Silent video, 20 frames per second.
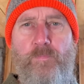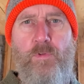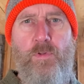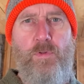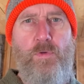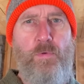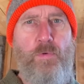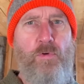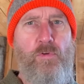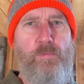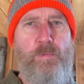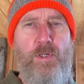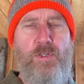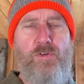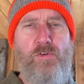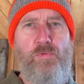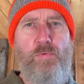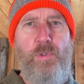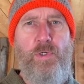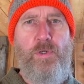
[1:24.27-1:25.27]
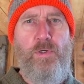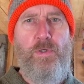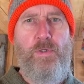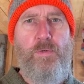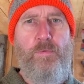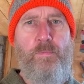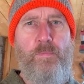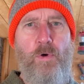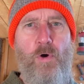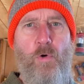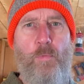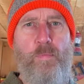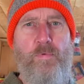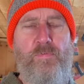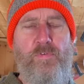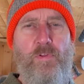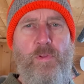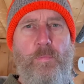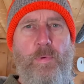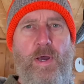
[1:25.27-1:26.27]
doing as much as we could, hoping
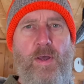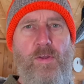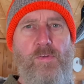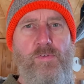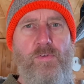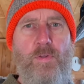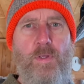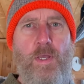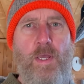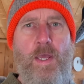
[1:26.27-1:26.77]
for the best.